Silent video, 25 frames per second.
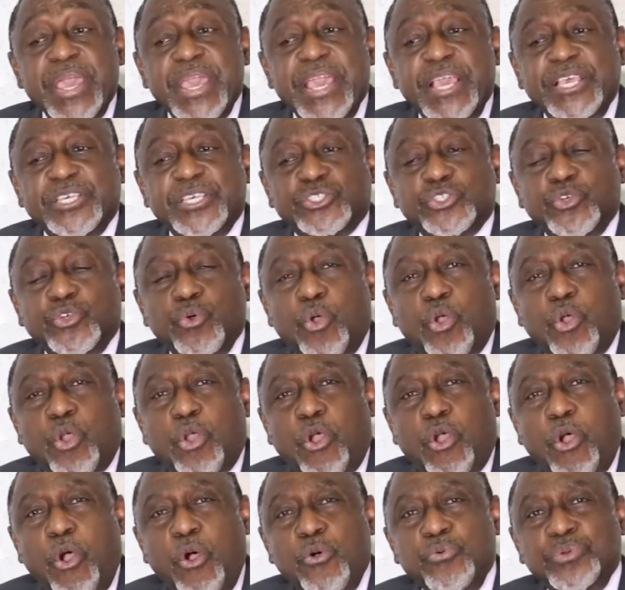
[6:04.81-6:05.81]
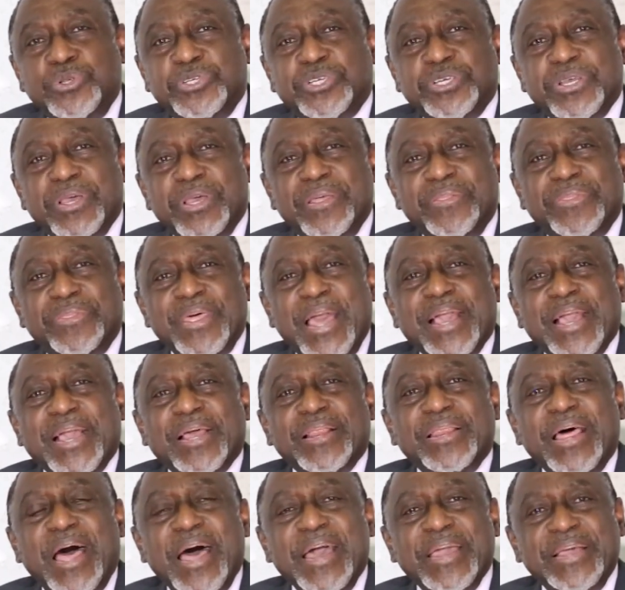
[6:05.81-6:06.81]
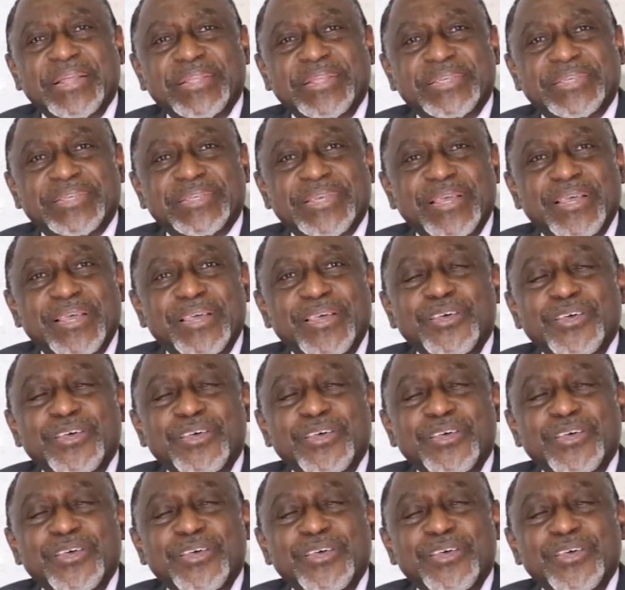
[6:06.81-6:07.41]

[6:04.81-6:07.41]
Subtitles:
is to coach their clients